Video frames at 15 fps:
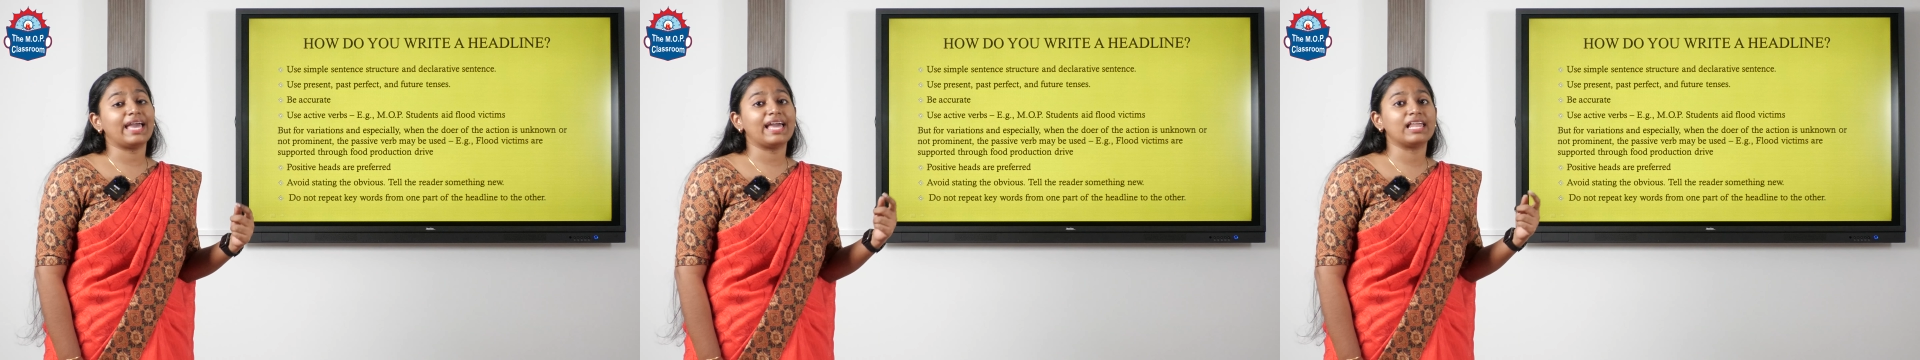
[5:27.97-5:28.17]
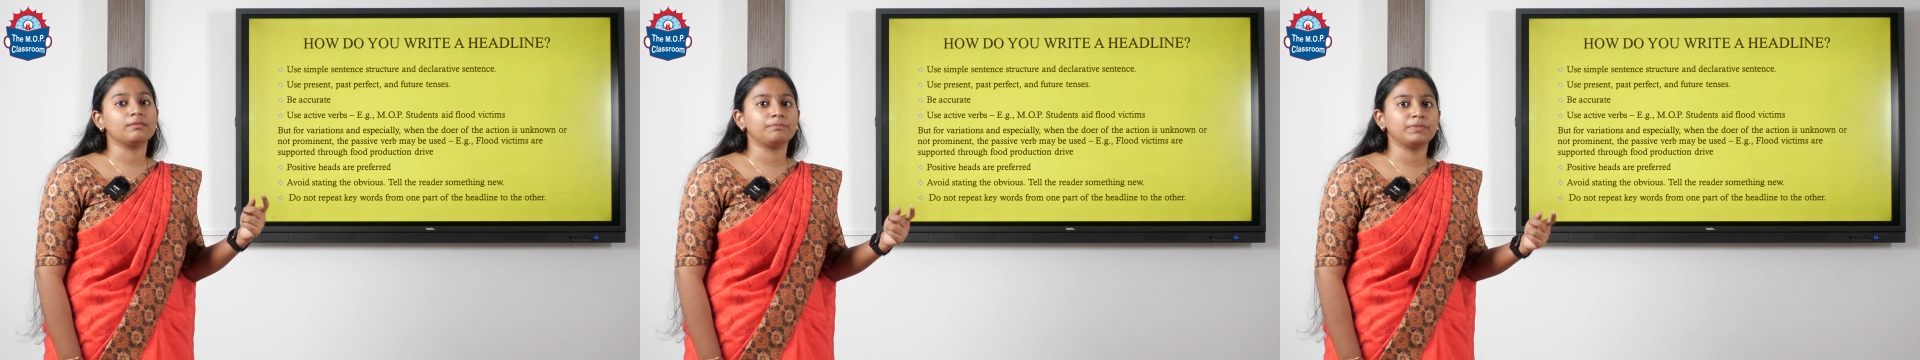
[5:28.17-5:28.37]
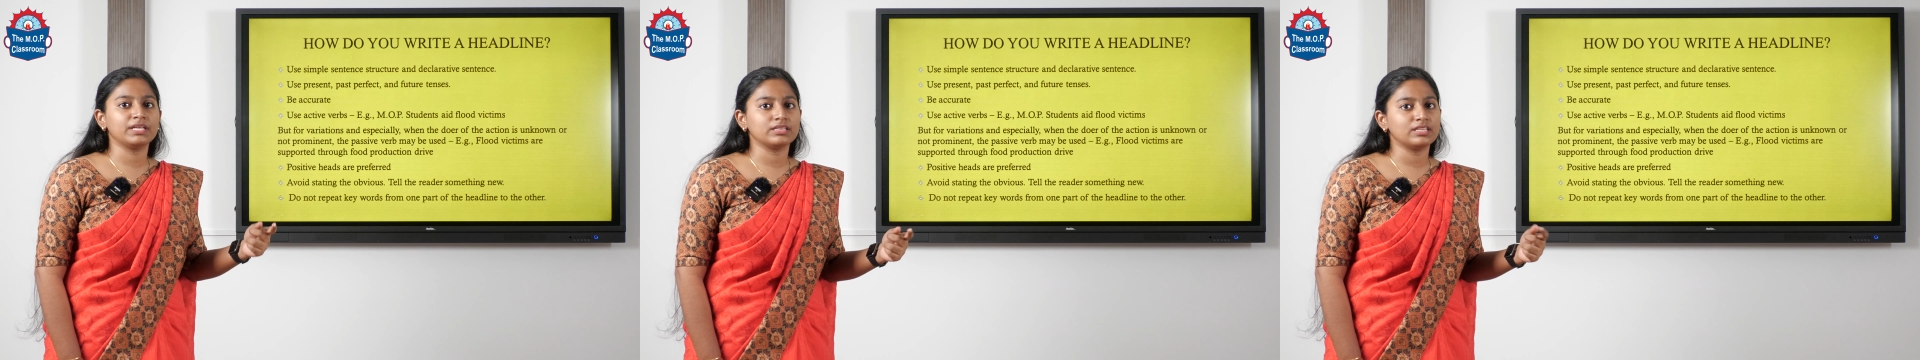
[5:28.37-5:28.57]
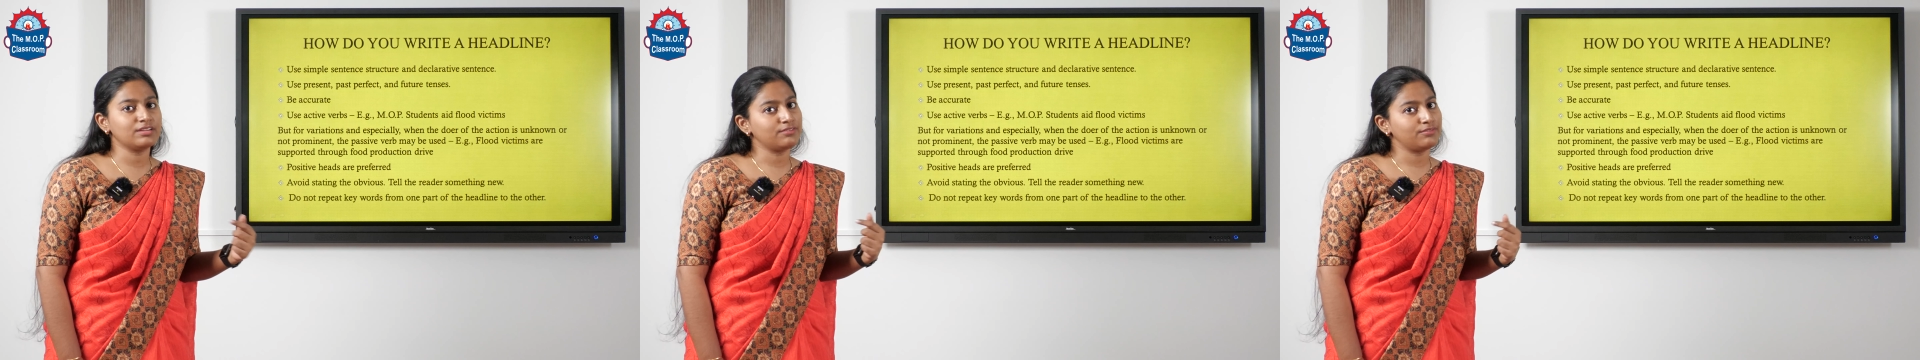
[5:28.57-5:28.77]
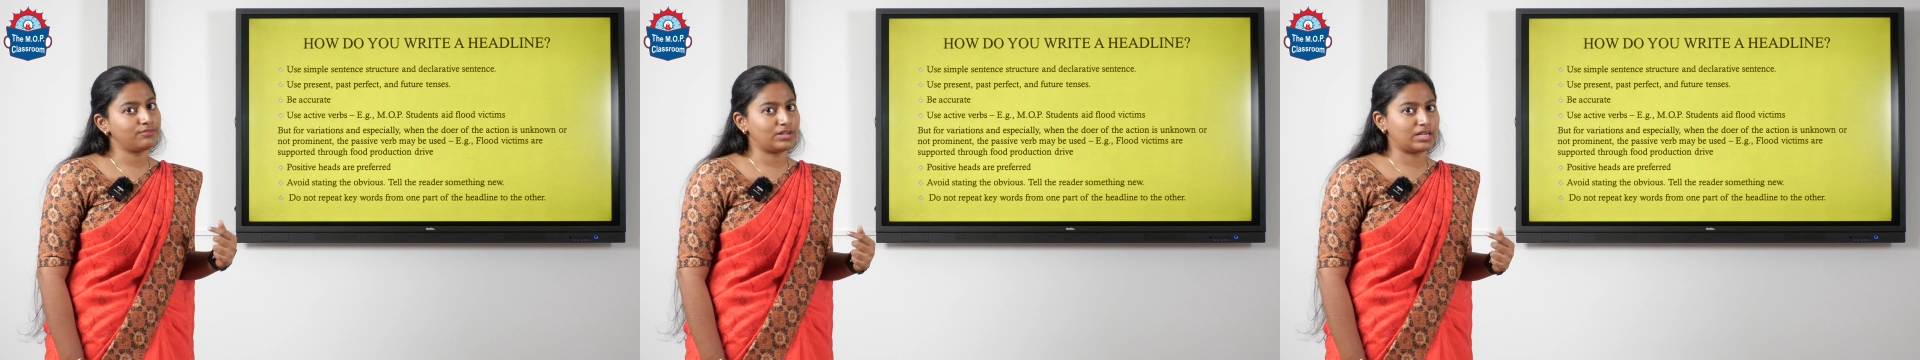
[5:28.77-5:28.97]
helping the
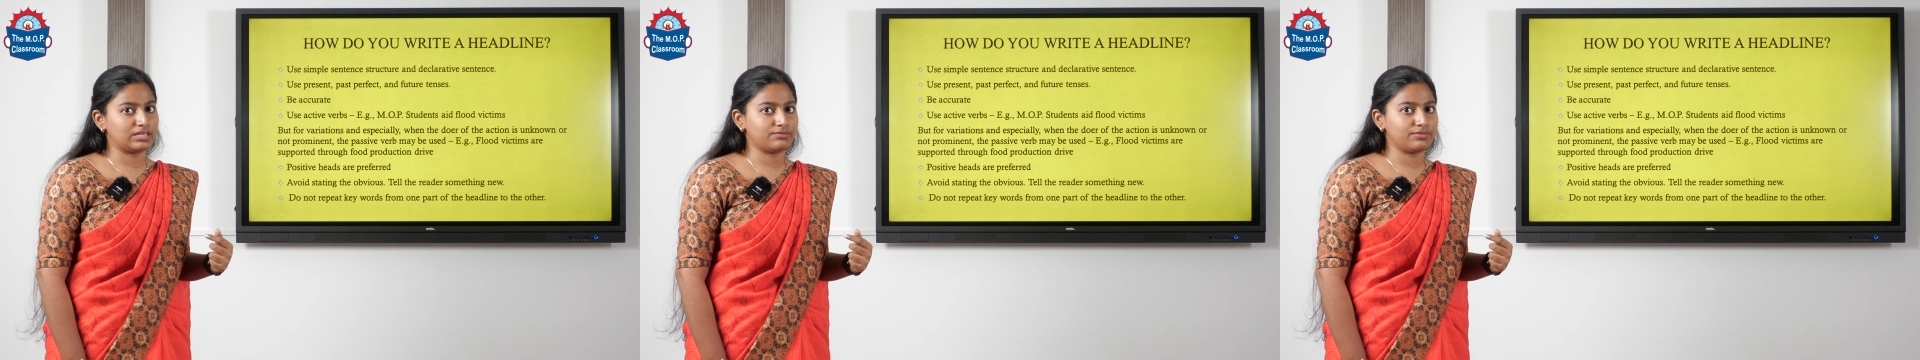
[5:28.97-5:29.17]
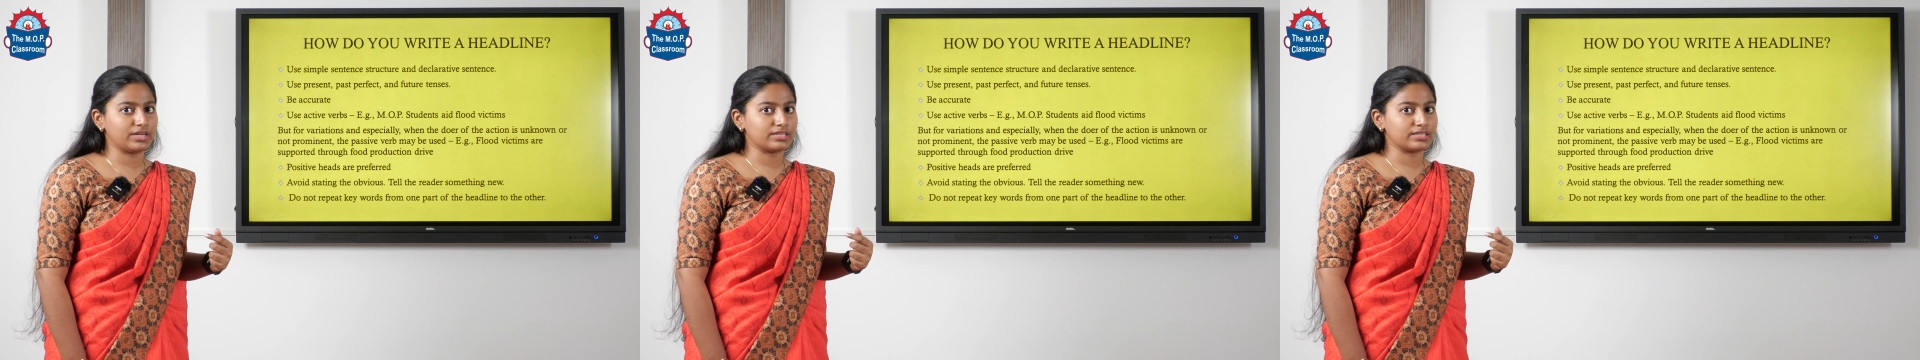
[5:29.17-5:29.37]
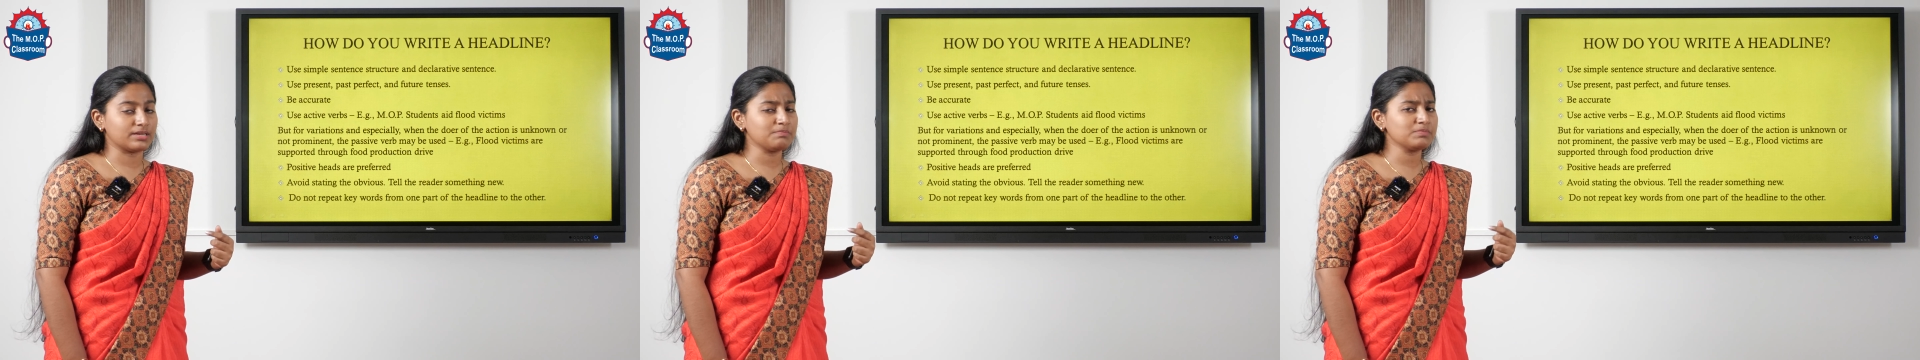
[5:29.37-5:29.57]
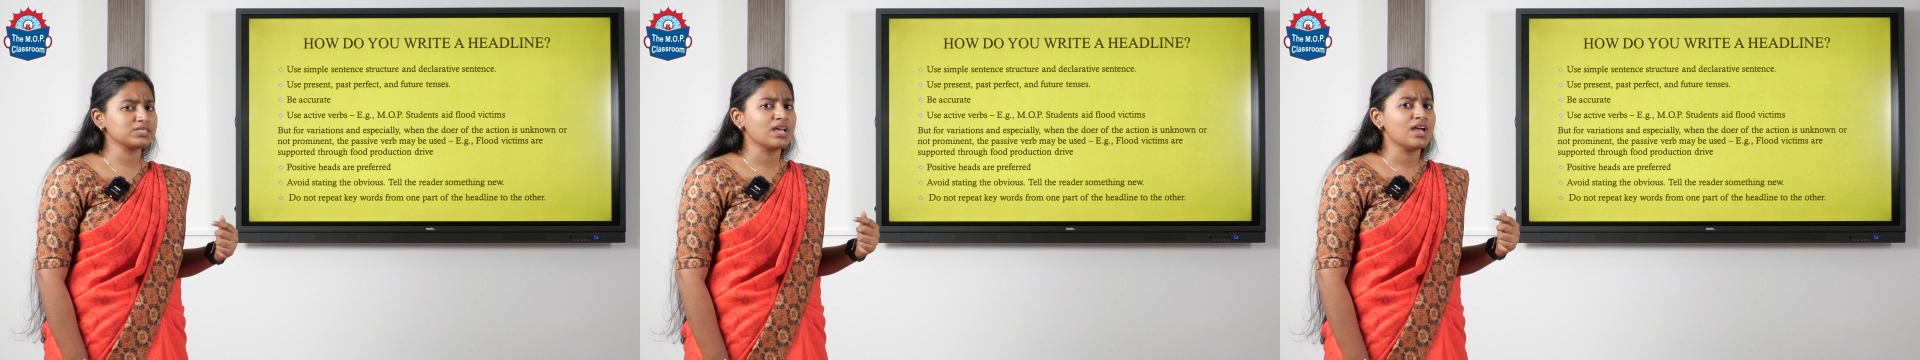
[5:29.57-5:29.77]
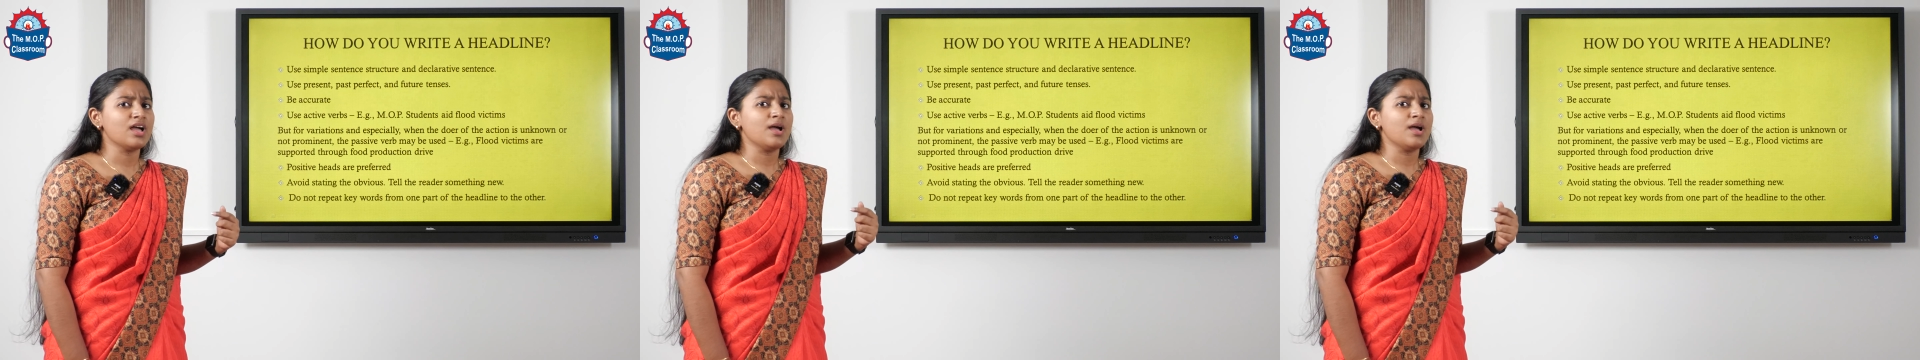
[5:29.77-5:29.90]
flood victims.